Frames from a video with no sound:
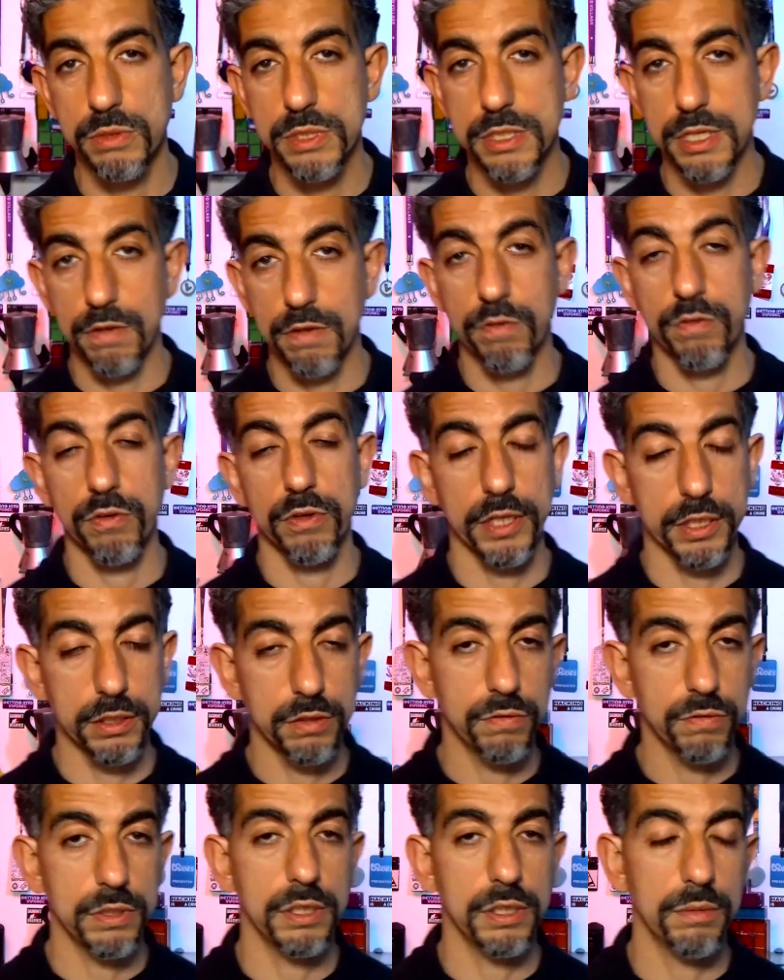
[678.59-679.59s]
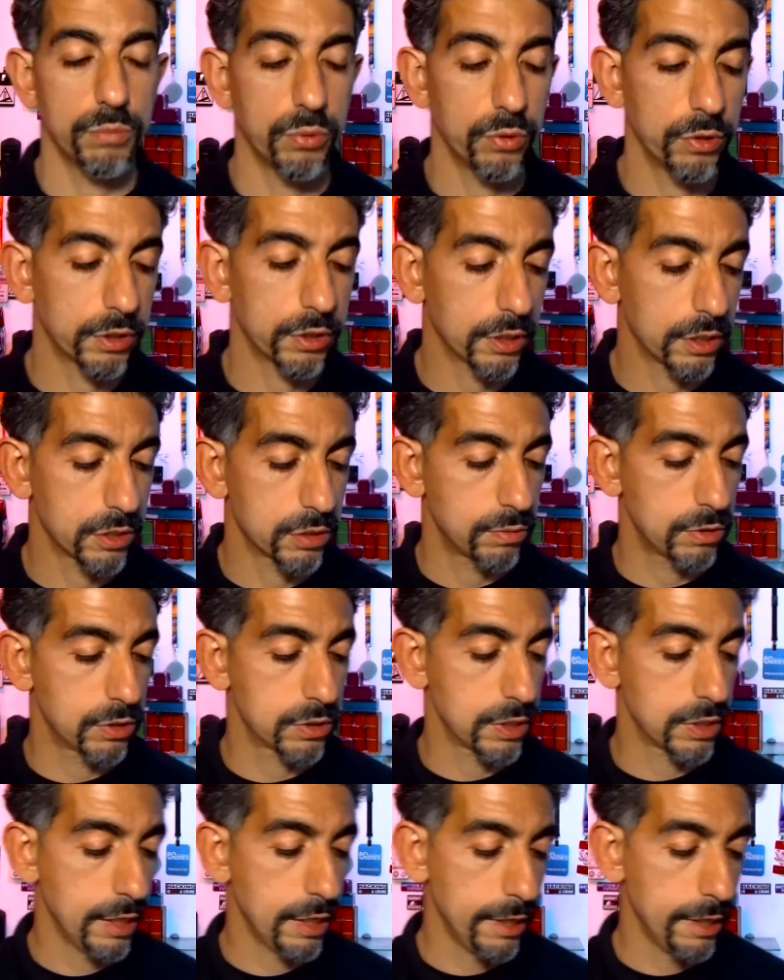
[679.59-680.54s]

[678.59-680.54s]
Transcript: Save it for like the really important customers.